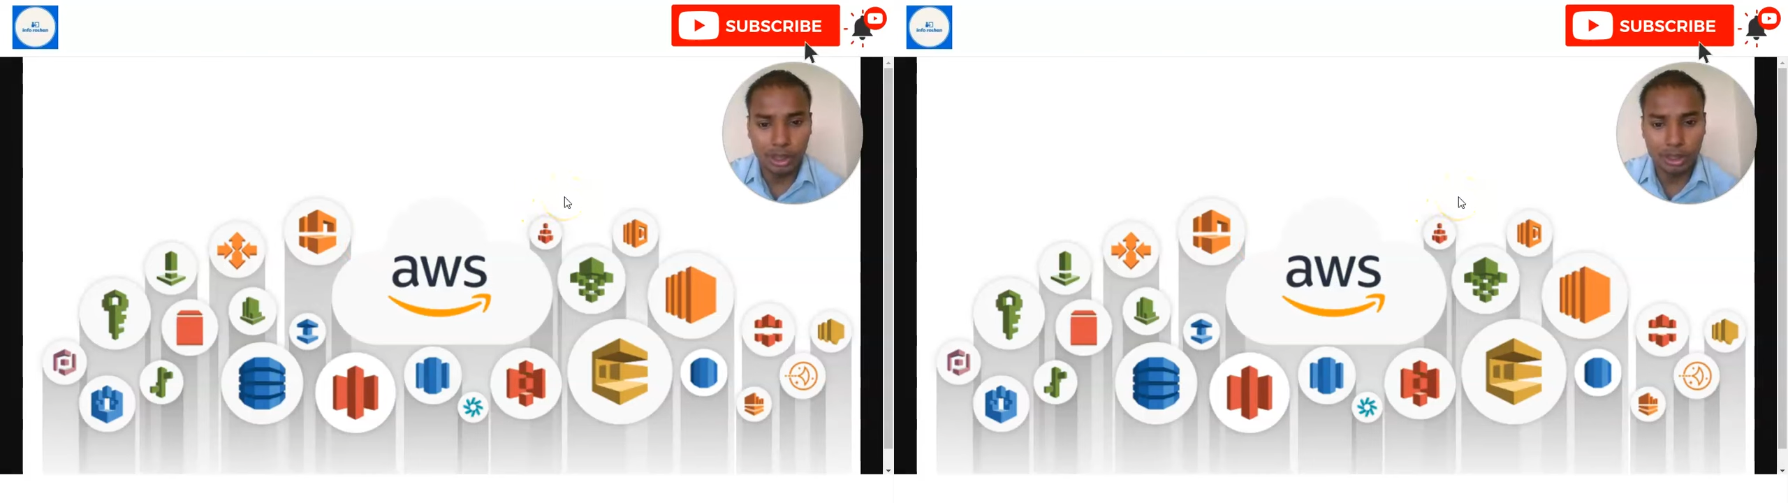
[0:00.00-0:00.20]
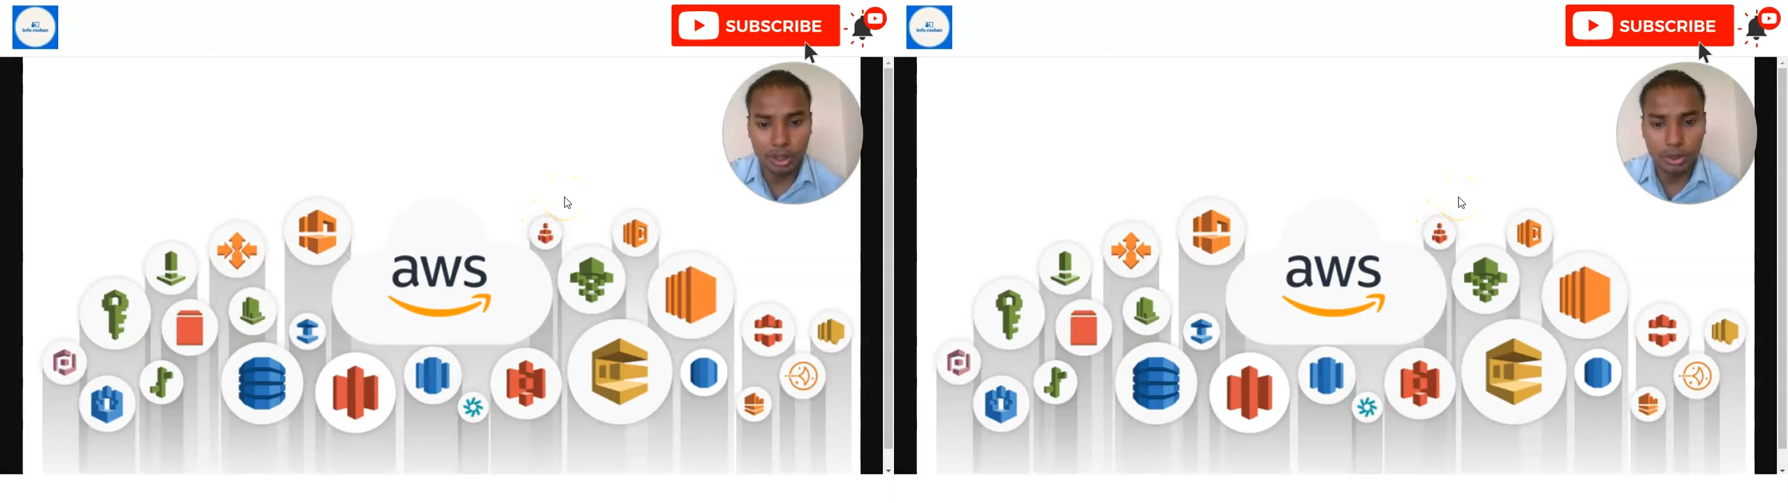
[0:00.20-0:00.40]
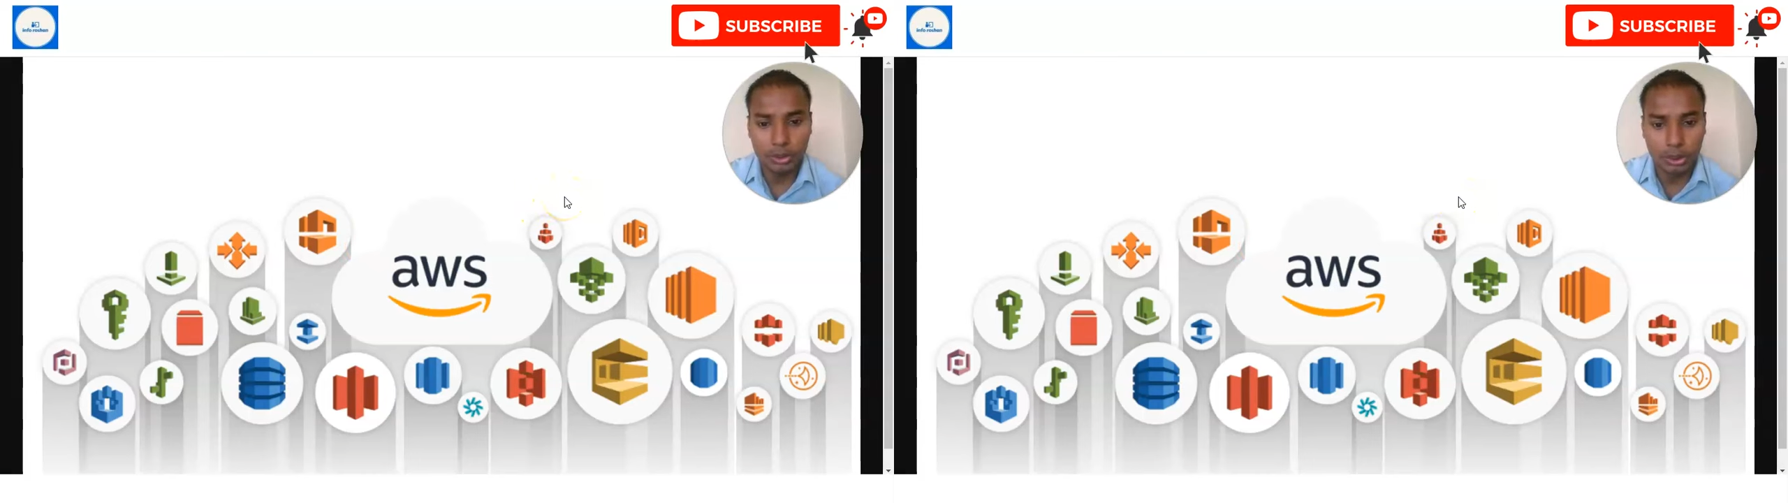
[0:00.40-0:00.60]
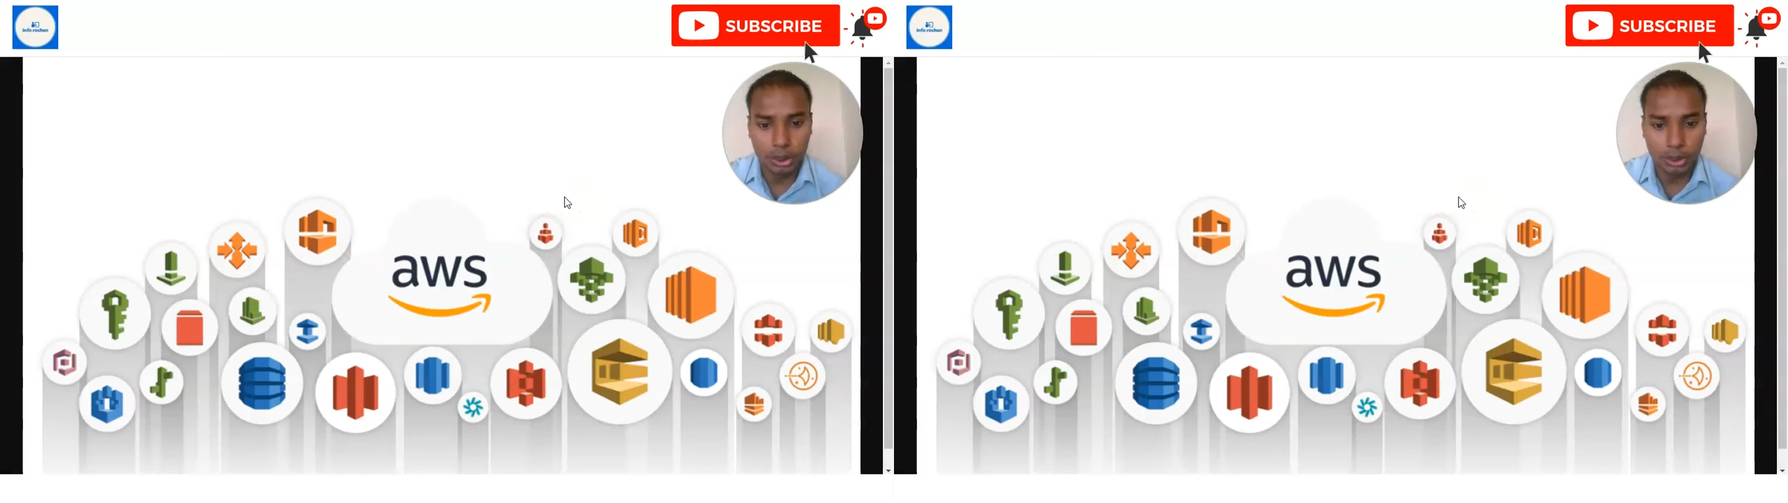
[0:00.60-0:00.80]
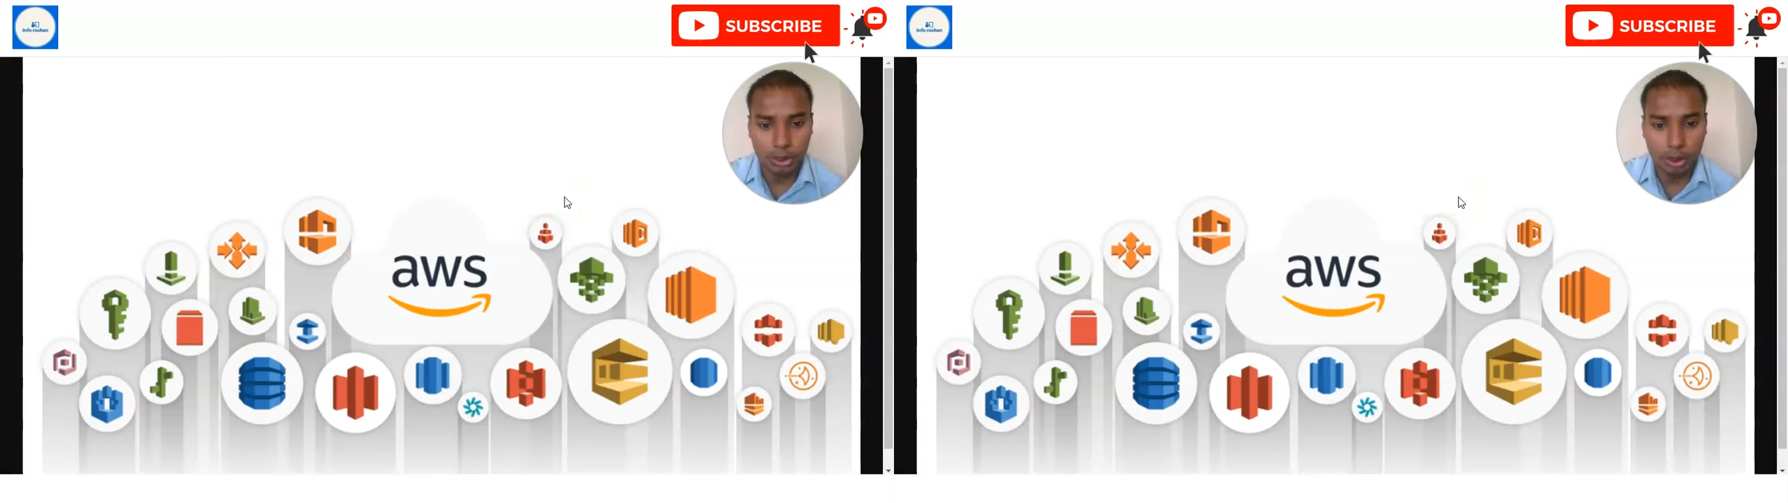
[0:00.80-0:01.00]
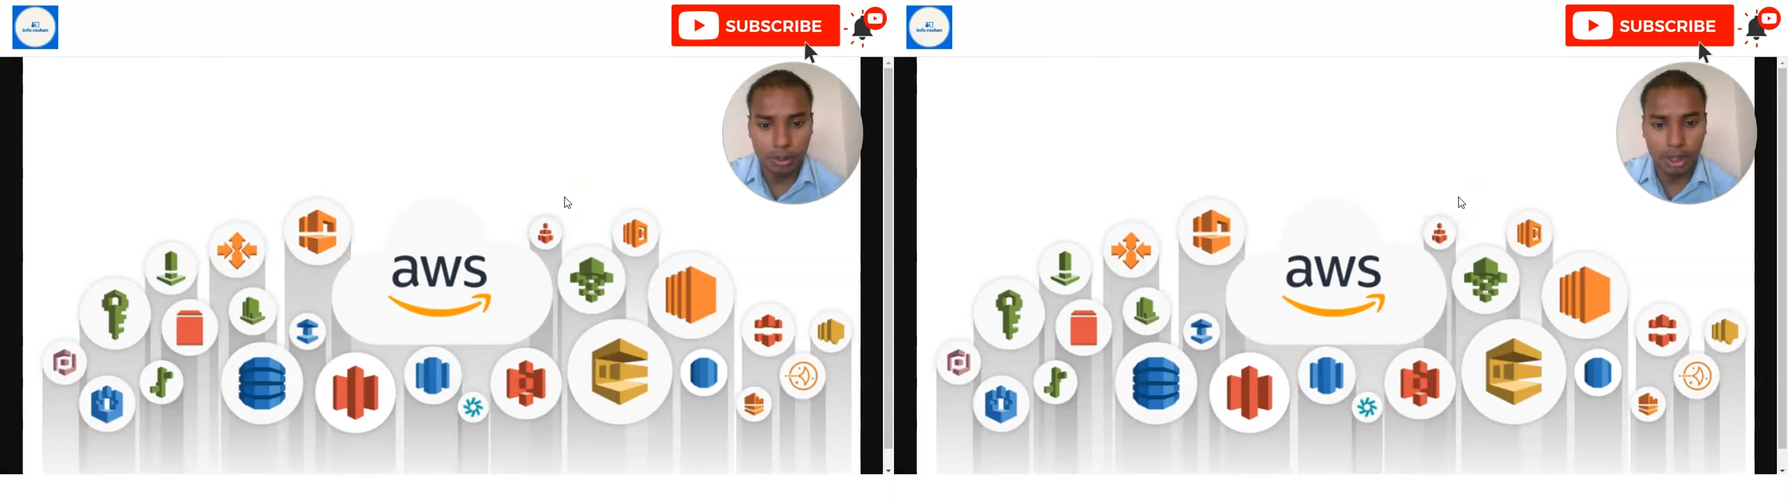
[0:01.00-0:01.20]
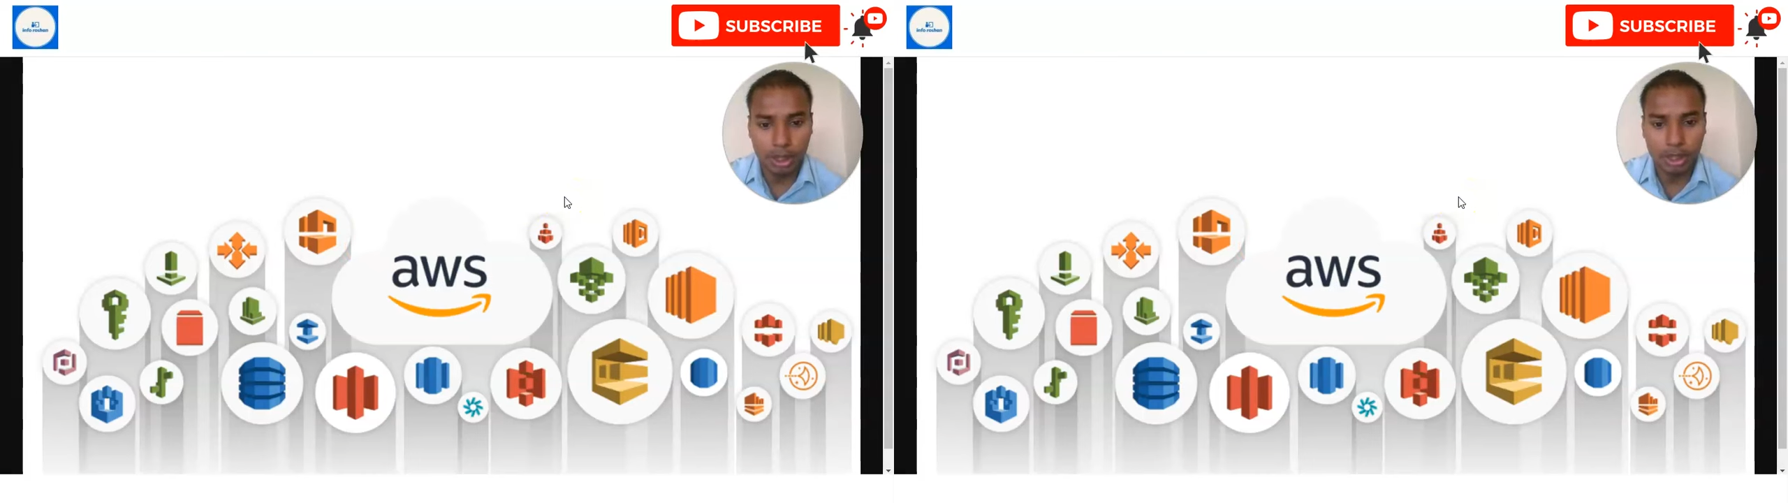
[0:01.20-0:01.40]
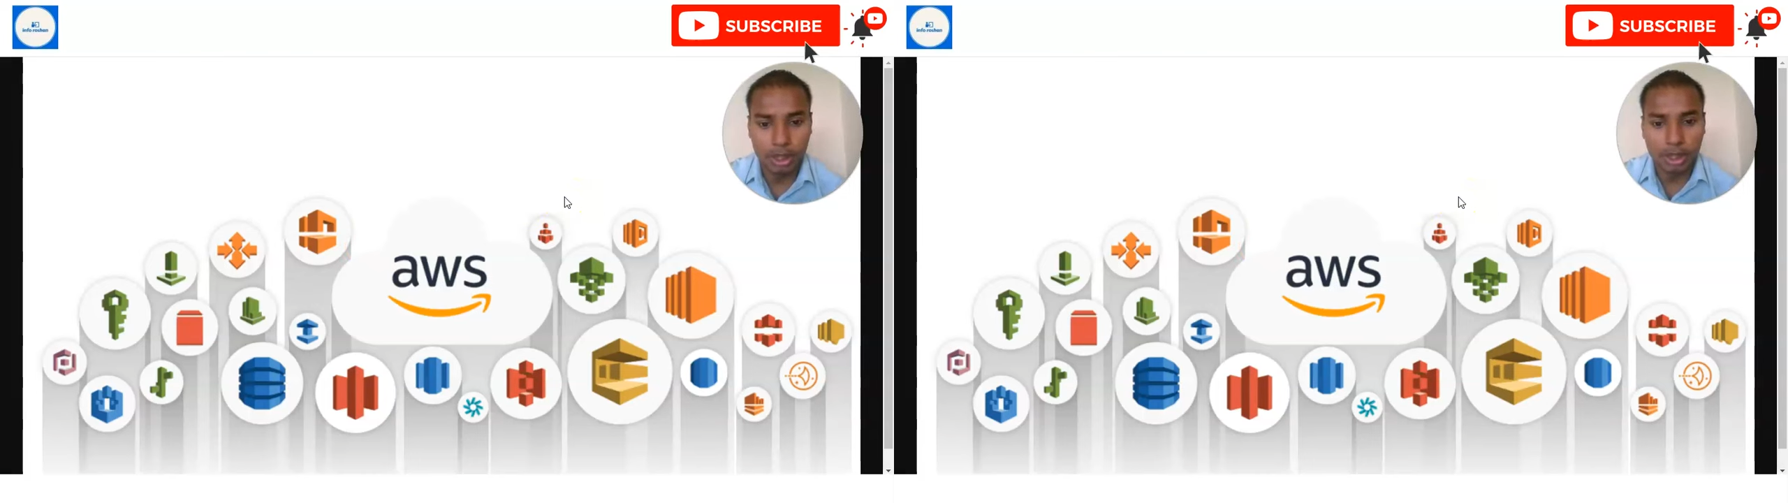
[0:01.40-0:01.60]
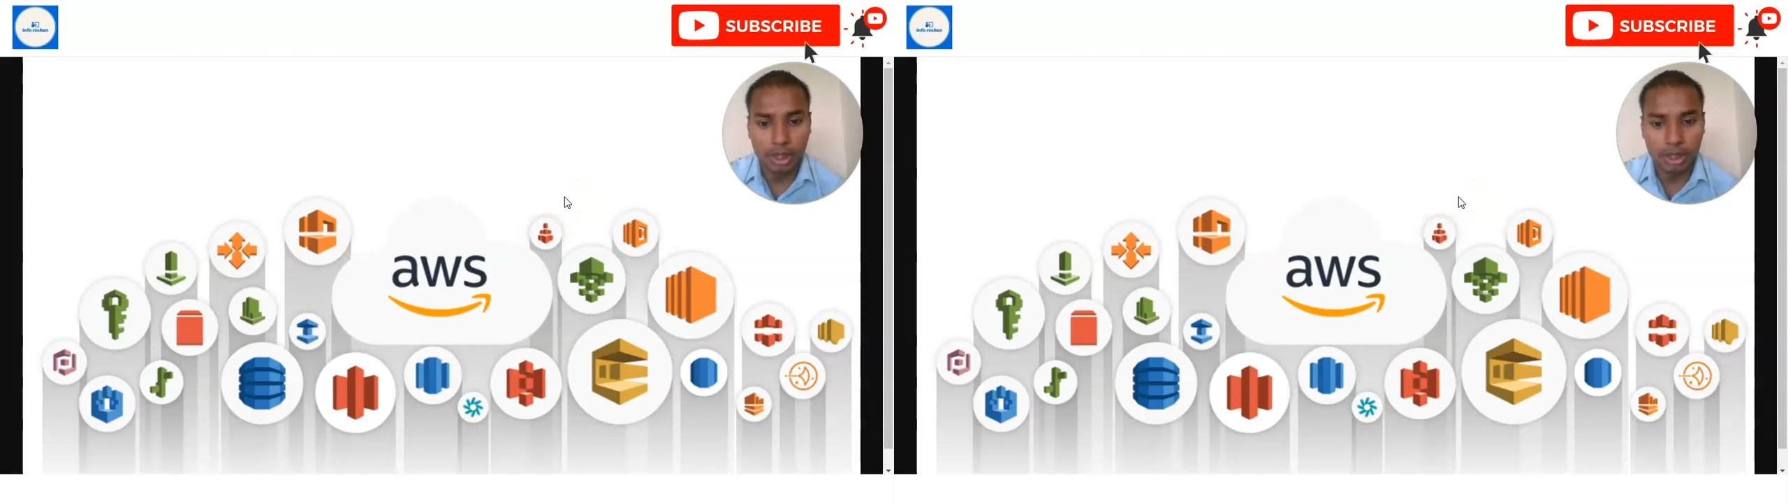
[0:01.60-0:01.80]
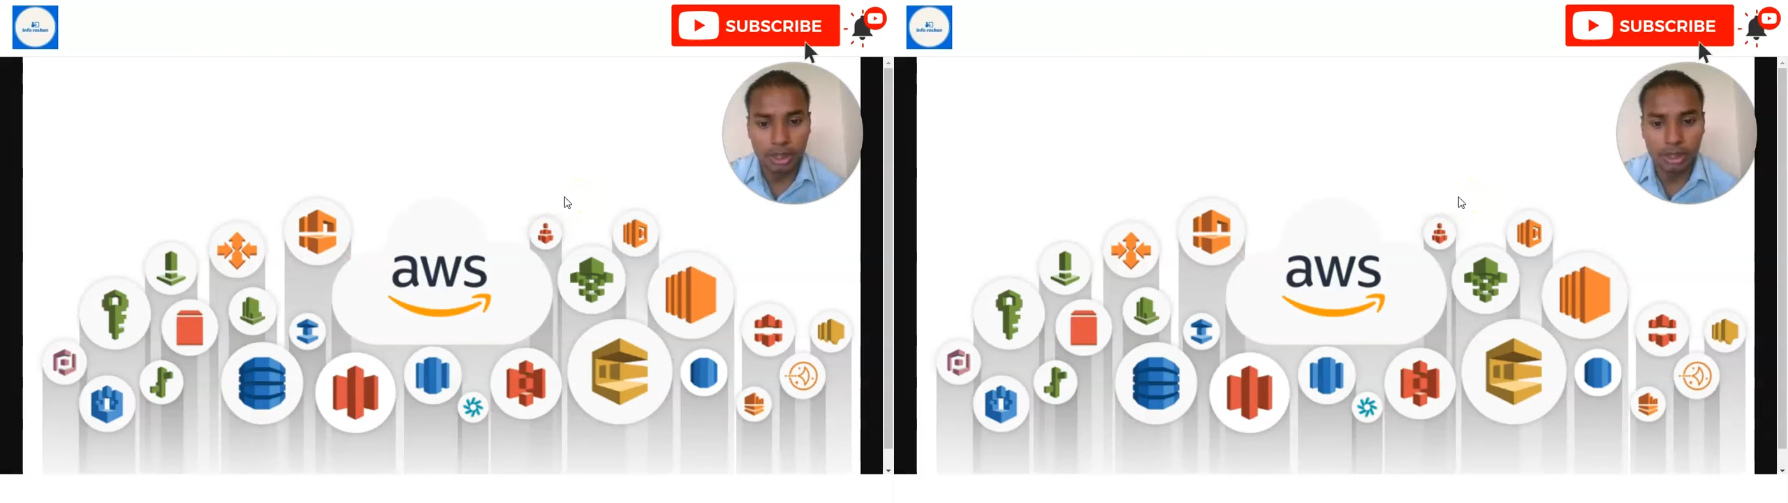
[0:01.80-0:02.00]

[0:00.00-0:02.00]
how you need to apply and